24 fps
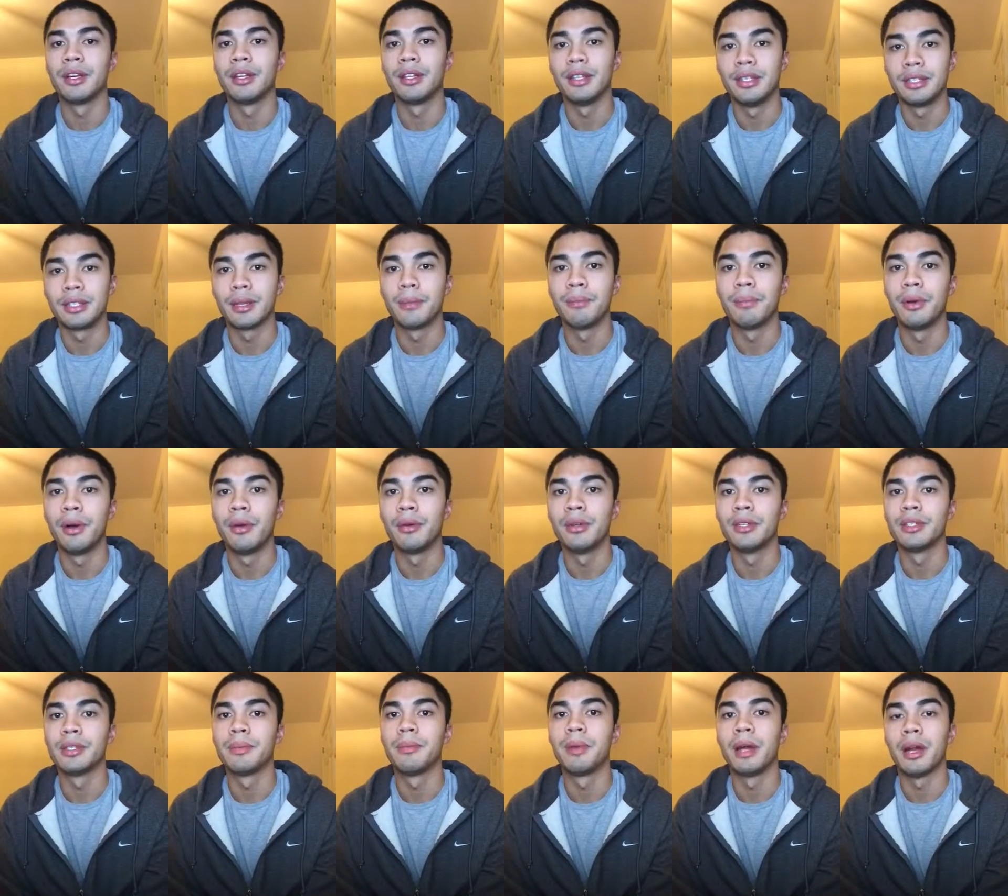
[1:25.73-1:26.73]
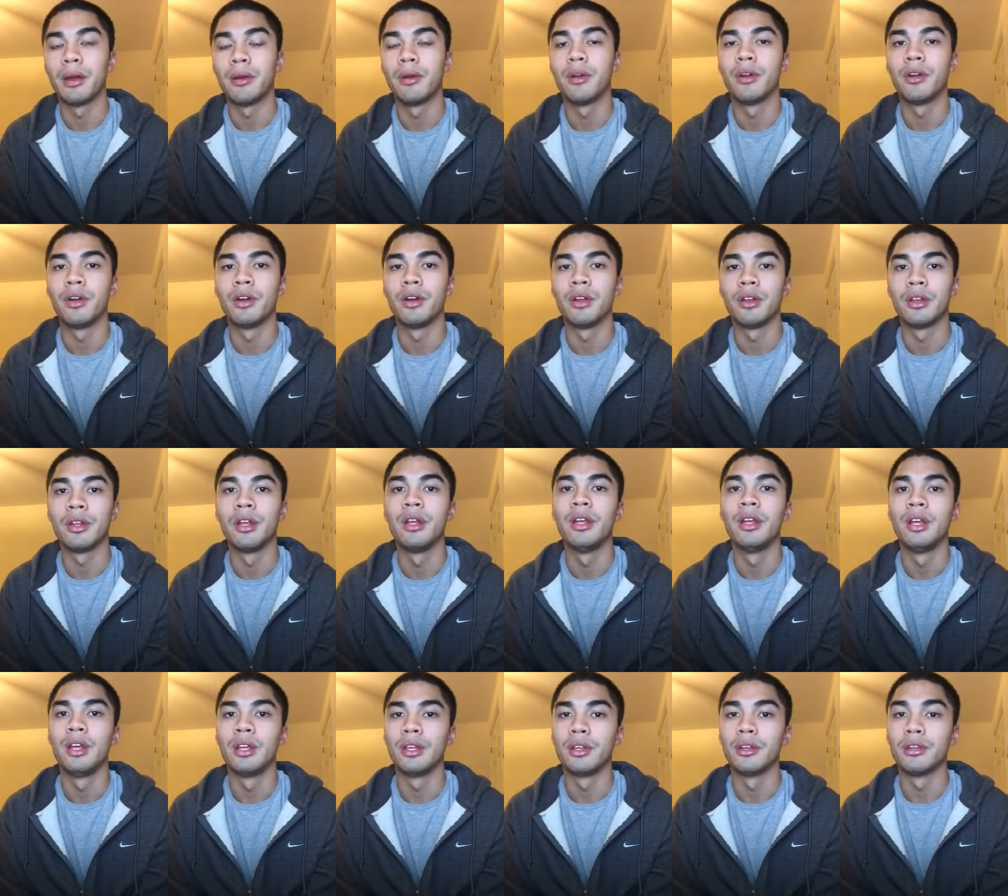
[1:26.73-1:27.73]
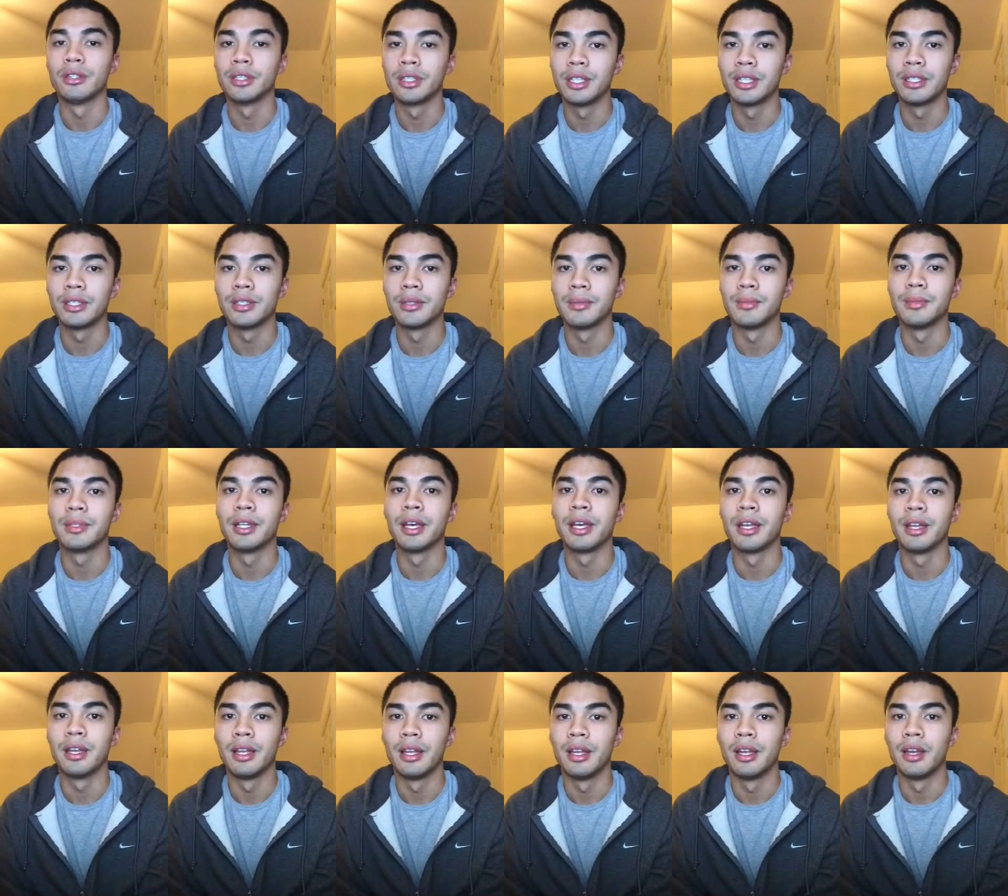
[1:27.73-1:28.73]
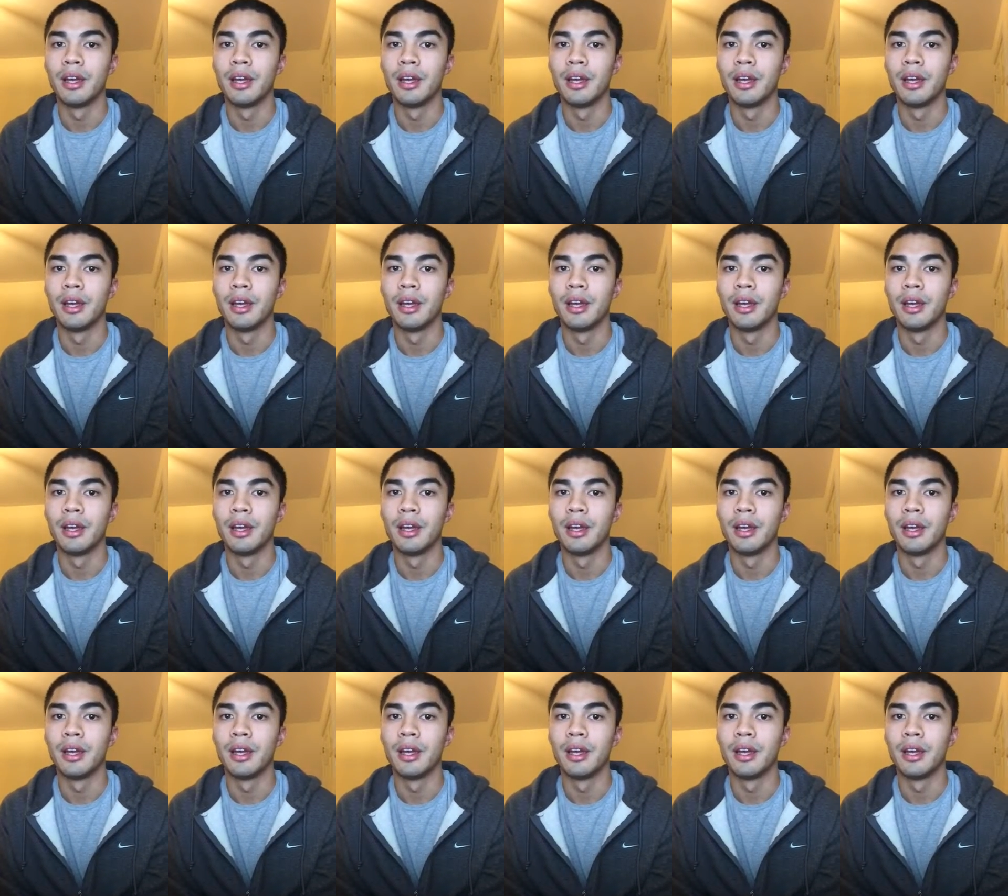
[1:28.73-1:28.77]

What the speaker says: and these components power on your systems that